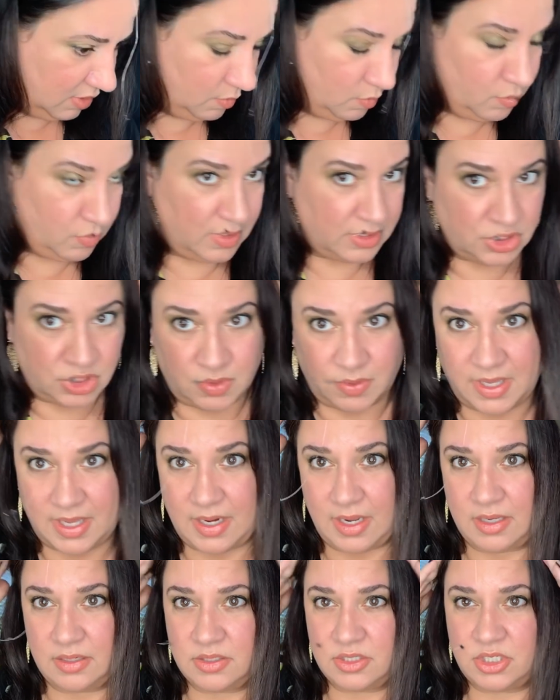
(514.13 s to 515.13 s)
Once you get
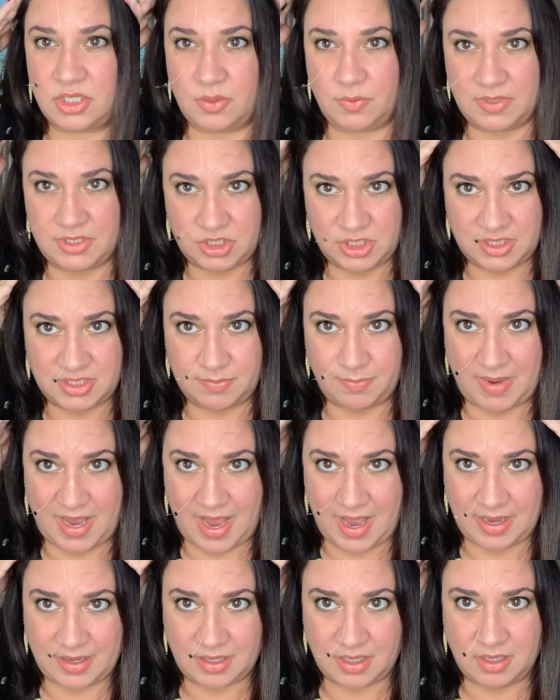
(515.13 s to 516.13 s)
at 2 inches
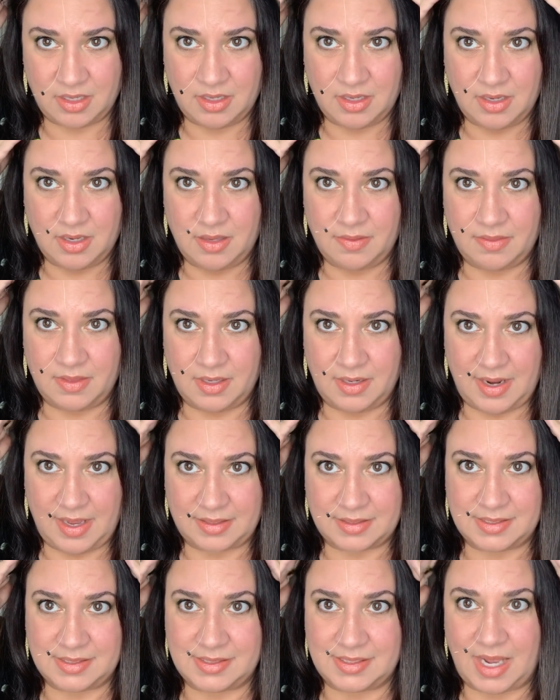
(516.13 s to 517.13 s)
back, the
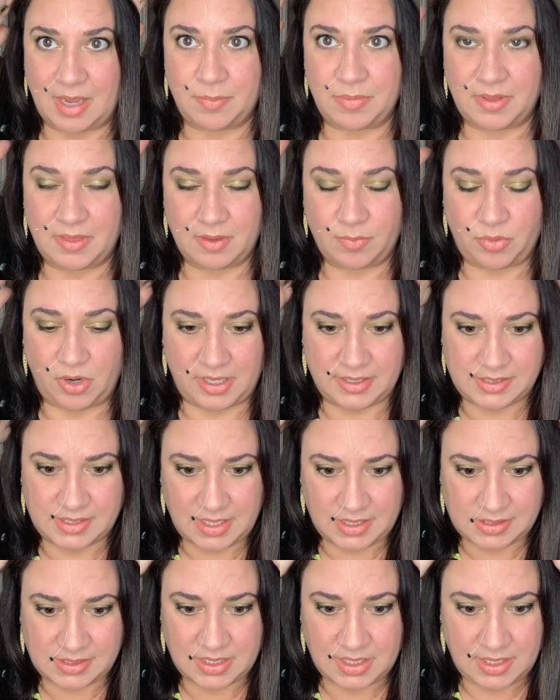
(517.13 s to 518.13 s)
next step in the
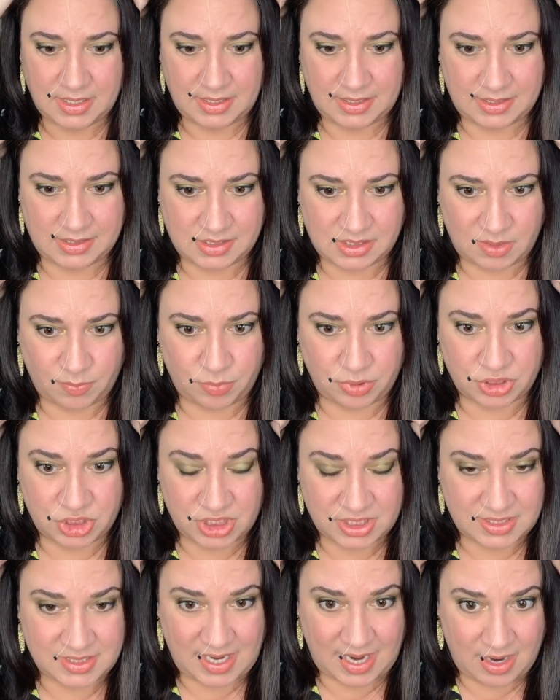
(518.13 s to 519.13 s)
process is to push
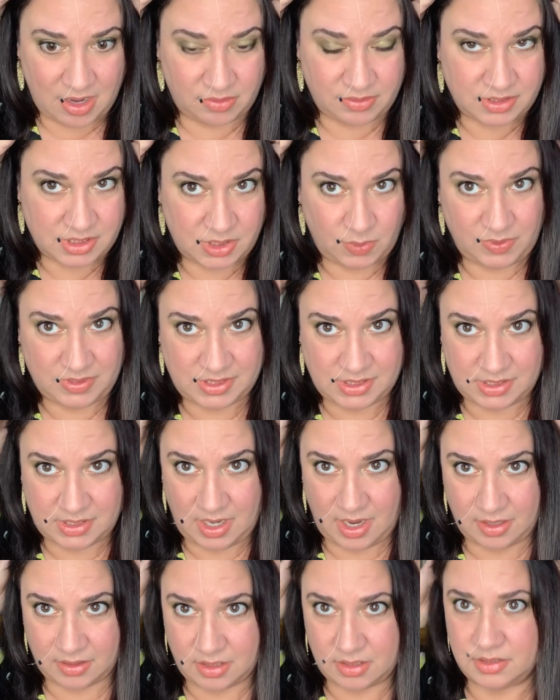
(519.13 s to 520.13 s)
it down so it's
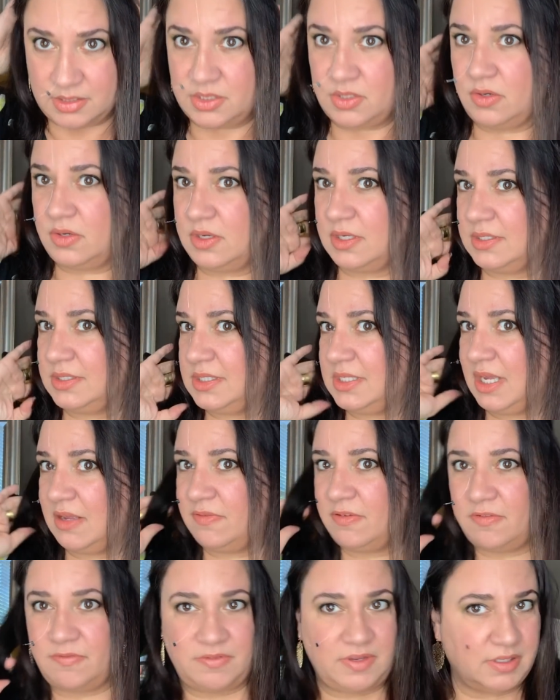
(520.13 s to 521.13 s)
snug, so you can see if
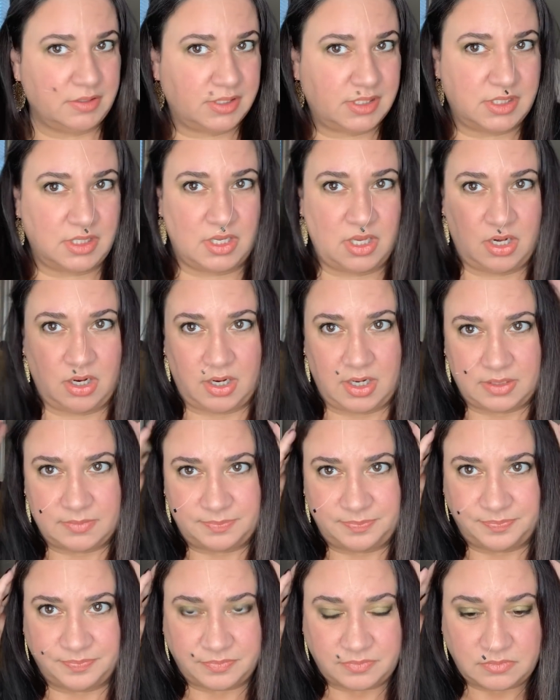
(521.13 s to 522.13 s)
it feels secure.
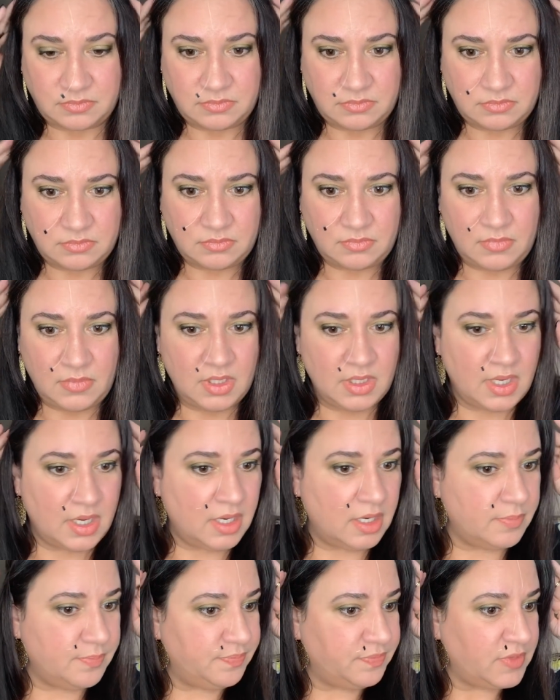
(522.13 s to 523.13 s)

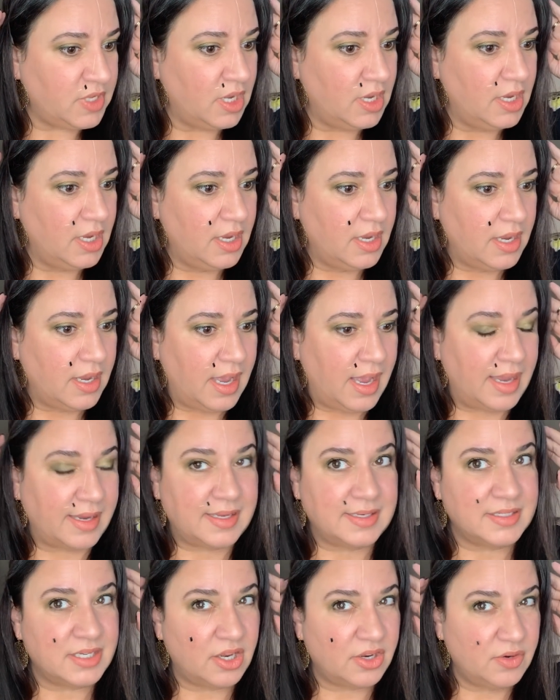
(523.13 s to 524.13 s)
I
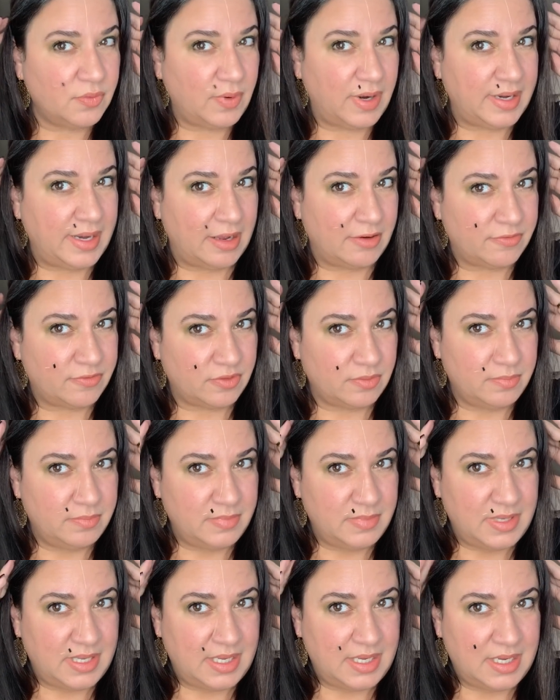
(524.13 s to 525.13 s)
can tell you right now, for
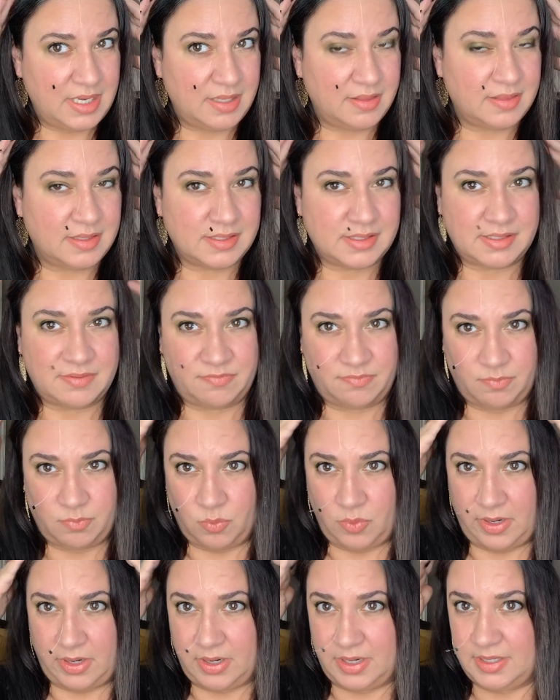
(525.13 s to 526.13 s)
me, this
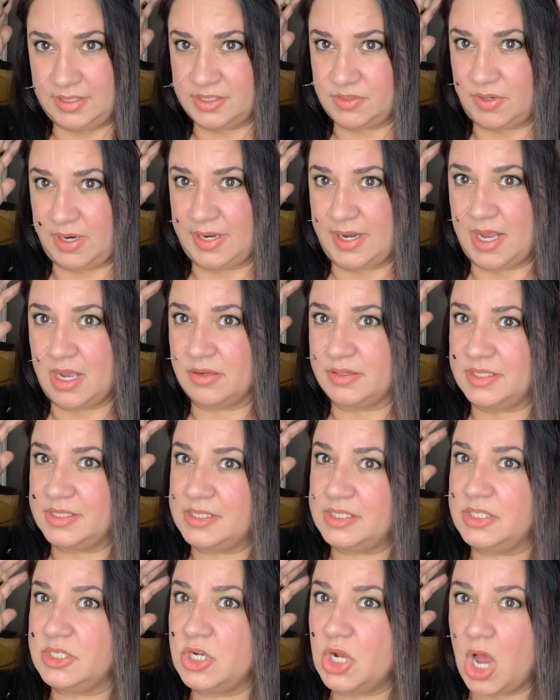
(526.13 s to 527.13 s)
where it is right now does
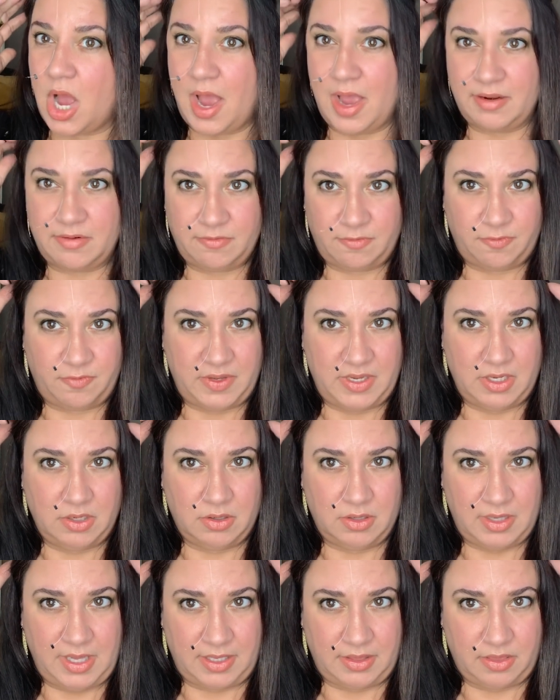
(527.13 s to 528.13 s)
not
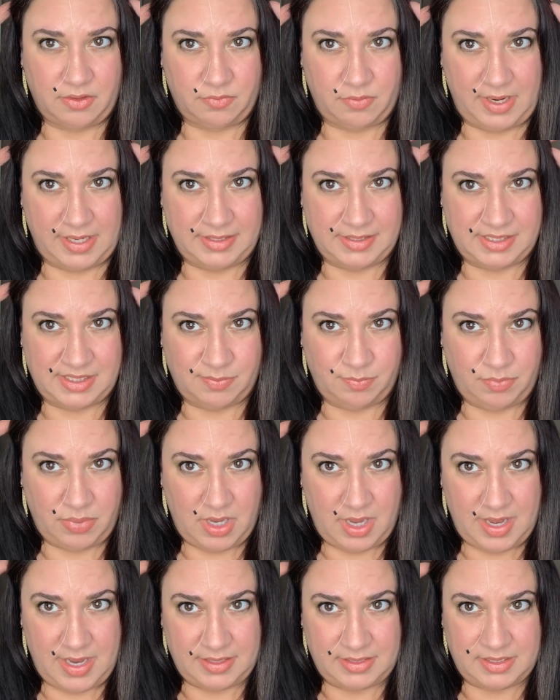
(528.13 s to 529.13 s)
feel like the right
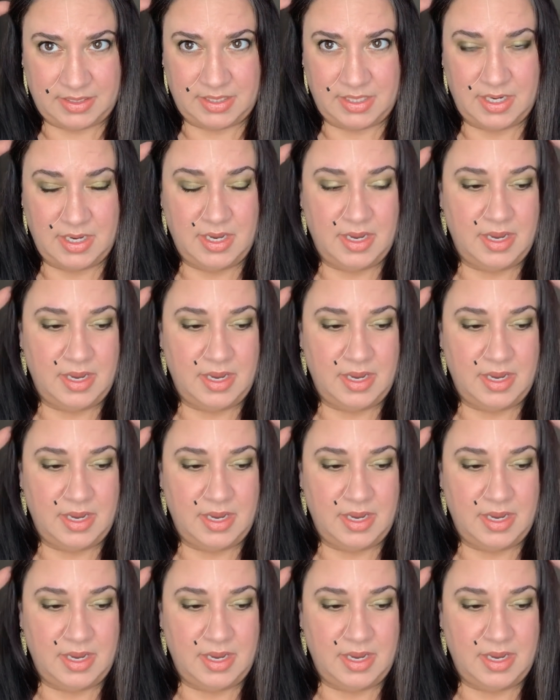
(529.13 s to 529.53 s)
spot.